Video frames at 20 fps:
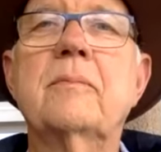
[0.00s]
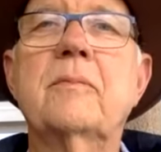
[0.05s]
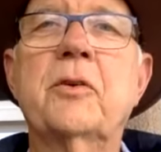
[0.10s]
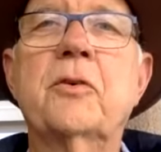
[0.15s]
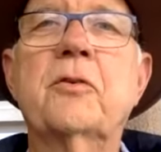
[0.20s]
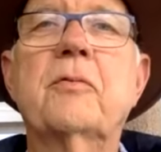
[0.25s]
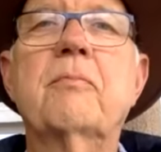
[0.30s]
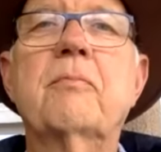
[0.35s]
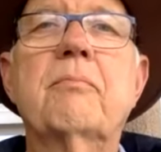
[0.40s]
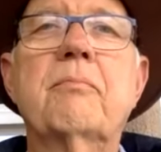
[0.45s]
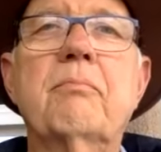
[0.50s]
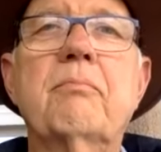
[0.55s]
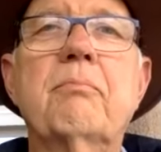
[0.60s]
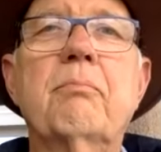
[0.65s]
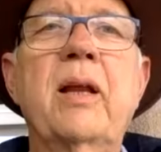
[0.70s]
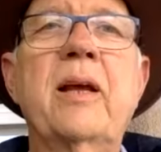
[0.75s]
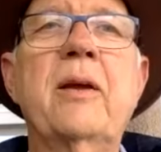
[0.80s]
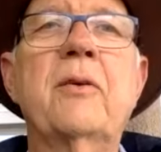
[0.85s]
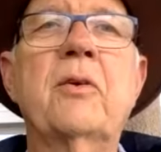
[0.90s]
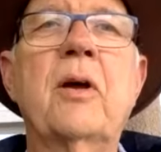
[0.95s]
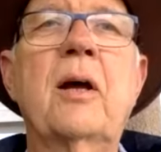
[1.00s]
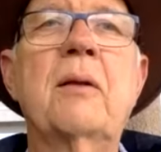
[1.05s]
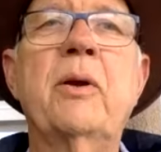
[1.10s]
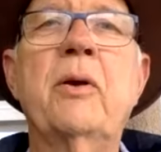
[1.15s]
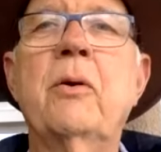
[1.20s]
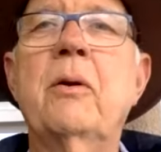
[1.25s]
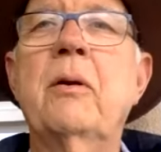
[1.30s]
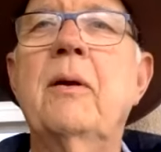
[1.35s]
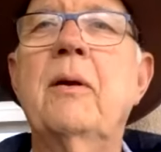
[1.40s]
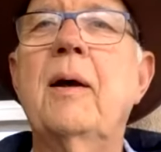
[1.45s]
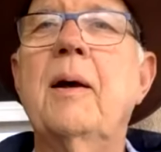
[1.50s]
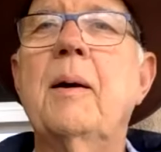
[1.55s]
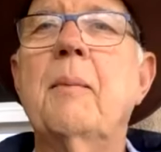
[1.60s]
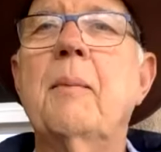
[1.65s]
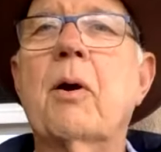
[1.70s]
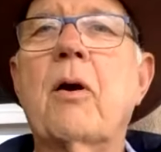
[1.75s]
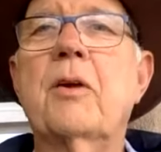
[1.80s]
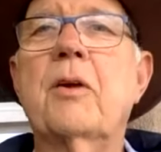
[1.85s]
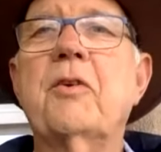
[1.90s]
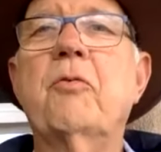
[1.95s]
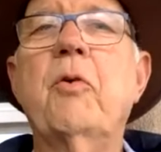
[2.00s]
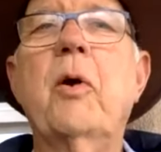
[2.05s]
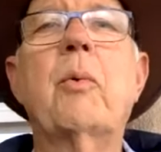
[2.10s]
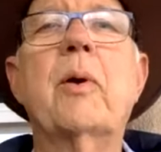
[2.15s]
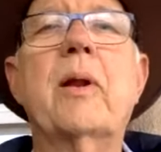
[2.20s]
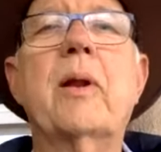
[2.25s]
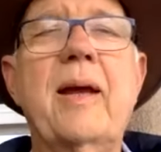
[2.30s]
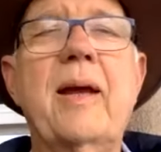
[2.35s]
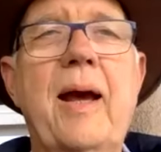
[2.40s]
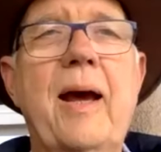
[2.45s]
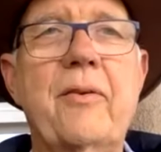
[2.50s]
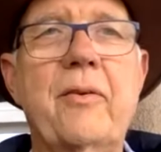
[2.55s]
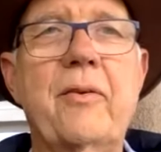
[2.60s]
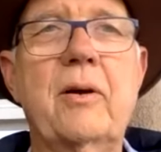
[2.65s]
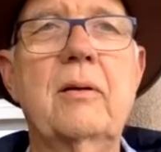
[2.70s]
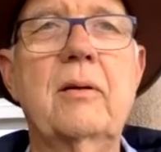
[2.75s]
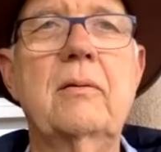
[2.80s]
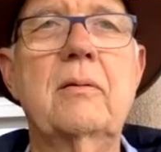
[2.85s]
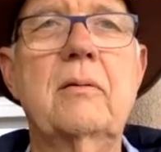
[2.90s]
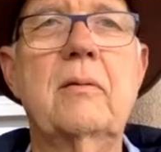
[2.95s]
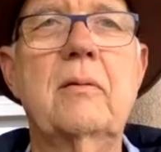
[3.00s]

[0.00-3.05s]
Just please unmute. Because if we were together